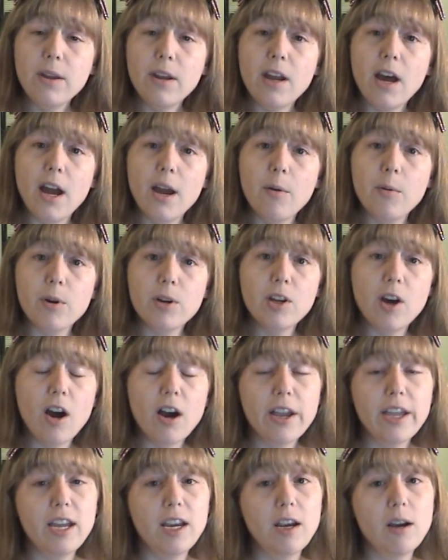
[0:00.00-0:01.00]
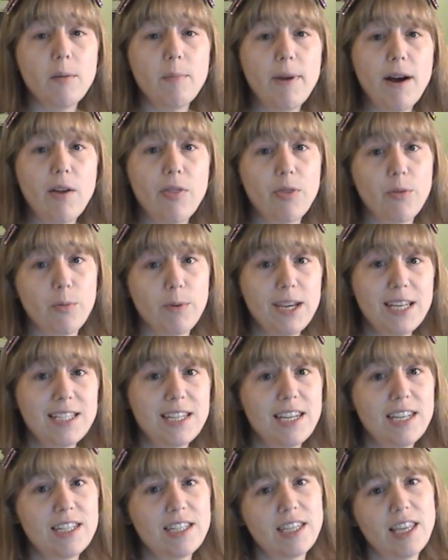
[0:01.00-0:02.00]
and I were talking about the
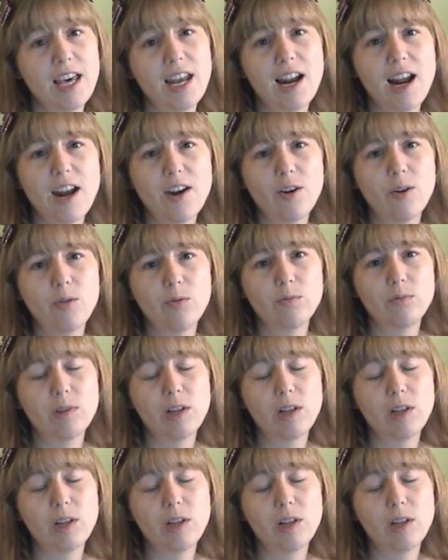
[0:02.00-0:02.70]
reasons that I don't